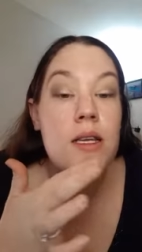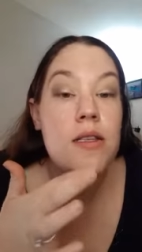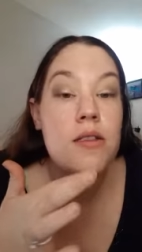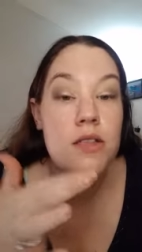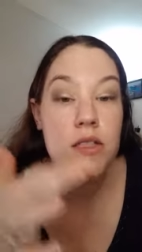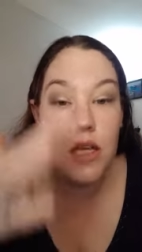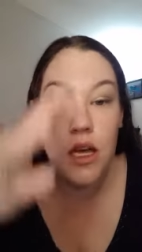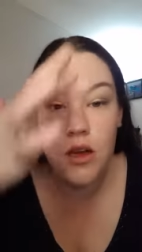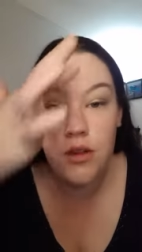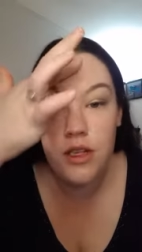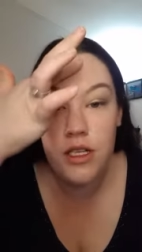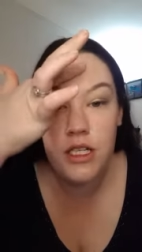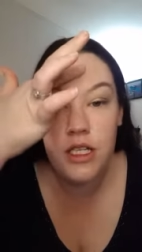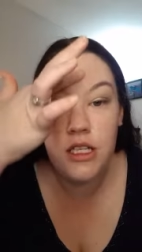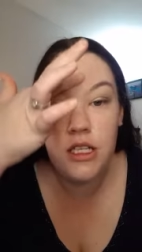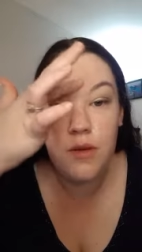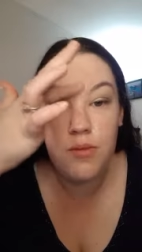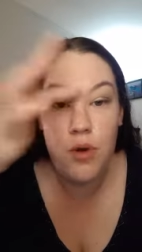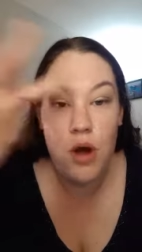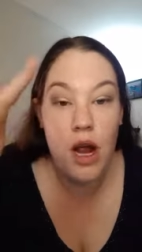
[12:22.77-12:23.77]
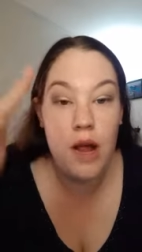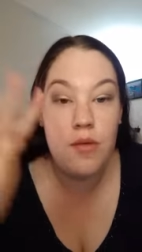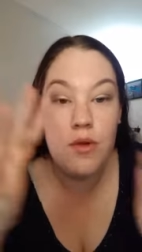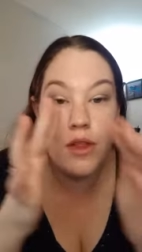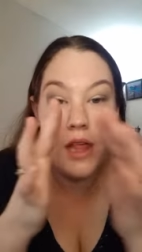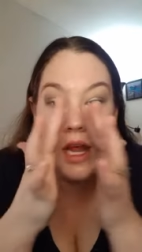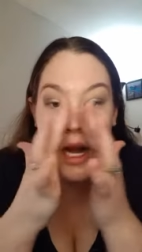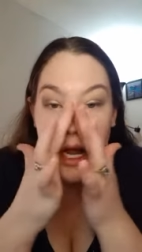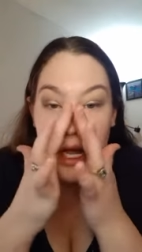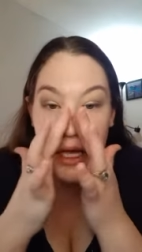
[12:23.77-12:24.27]
So this is a primer
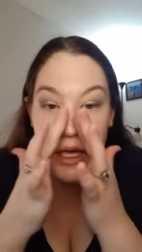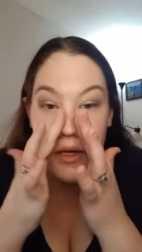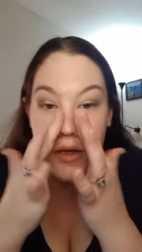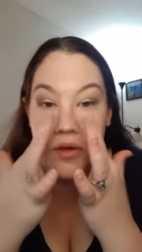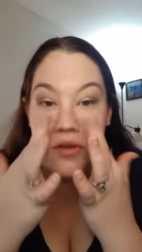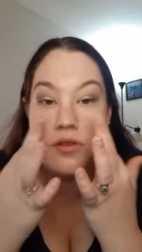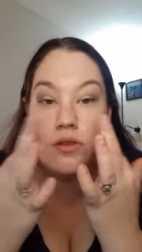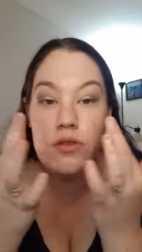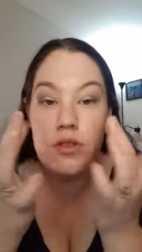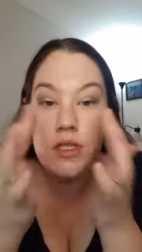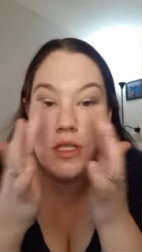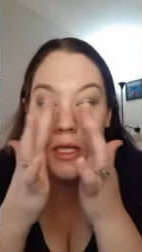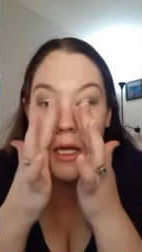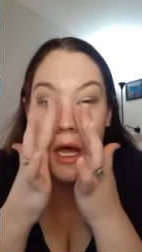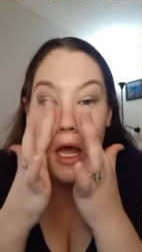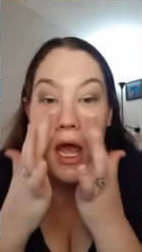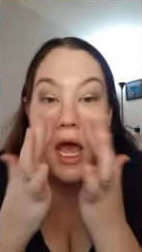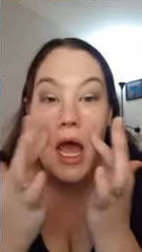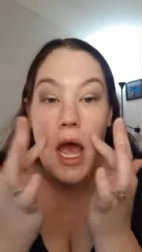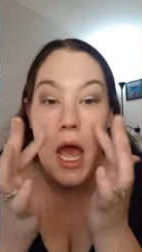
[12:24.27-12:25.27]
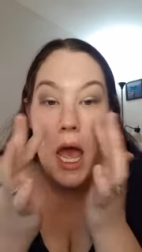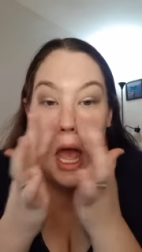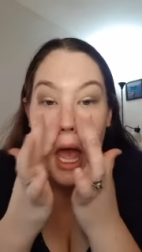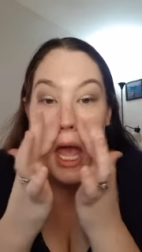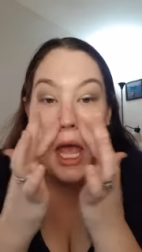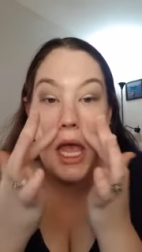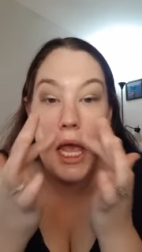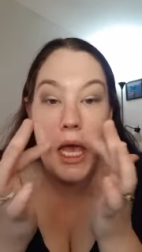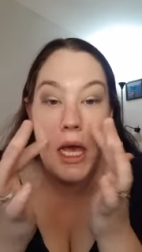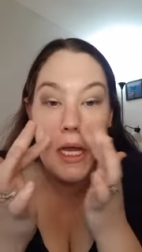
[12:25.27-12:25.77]
that I used.
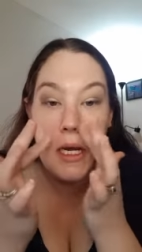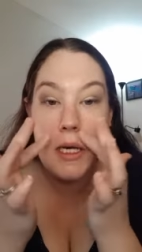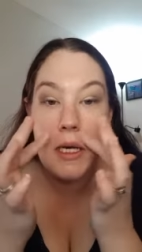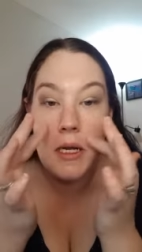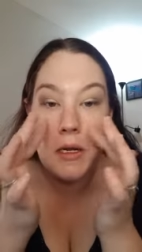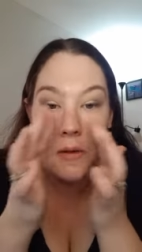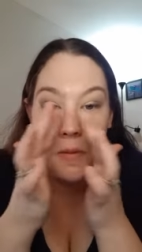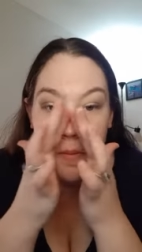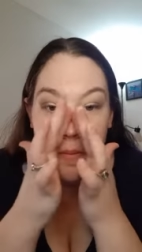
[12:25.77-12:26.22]
And